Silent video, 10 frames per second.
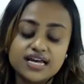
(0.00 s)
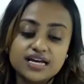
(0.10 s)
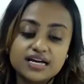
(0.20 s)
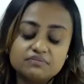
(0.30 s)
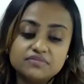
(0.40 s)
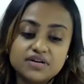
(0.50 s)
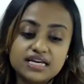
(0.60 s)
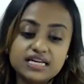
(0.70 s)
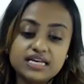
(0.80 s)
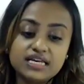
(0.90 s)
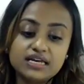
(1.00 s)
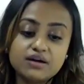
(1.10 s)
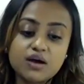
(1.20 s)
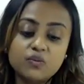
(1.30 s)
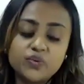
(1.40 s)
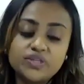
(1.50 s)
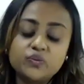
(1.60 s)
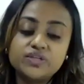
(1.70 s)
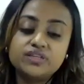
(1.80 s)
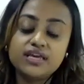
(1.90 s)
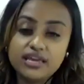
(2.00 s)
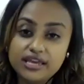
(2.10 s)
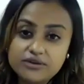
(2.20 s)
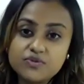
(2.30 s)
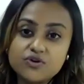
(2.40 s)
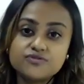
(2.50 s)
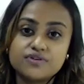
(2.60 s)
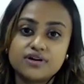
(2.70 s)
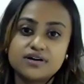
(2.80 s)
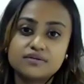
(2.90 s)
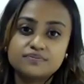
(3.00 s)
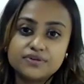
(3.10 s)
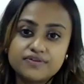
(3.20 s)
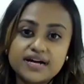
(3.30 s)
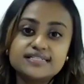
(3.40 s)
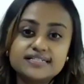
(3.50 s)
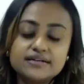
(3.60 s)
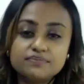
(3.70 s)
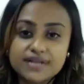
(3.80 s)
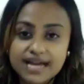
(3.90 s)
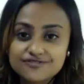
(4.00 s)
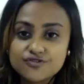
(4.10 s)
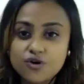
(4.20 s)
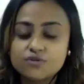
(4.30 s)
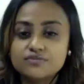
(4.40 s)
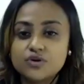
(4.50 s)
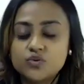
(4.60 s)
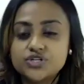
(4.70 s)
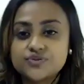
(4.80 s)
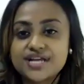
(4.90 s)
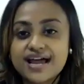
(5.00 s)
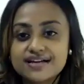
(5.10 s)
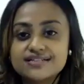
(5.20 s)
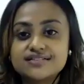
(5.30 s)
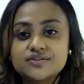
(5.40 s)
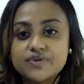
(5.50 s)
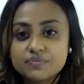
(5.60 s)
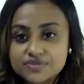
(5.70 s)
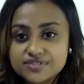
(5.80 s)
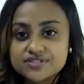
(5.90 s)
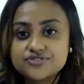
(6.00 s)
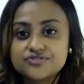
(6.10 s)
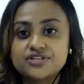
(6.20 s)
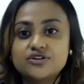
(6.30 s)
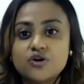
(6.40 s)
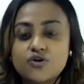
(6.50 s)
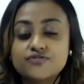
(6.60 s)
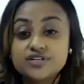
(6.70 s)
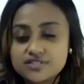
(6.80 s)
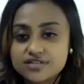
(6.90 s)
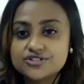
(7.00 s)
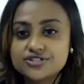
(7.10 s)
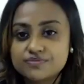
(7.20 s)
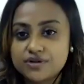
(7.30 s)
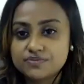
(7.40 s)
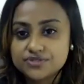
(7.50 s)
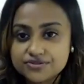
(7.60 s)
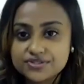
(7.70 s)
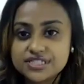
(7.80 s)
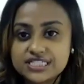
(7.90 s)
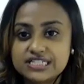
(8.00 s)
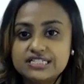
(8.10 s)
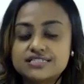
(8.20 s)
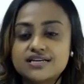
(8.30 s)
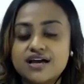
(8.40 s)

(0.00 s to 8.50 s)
uh, with the aim of providing a platform which would act as a repository of internship opportunities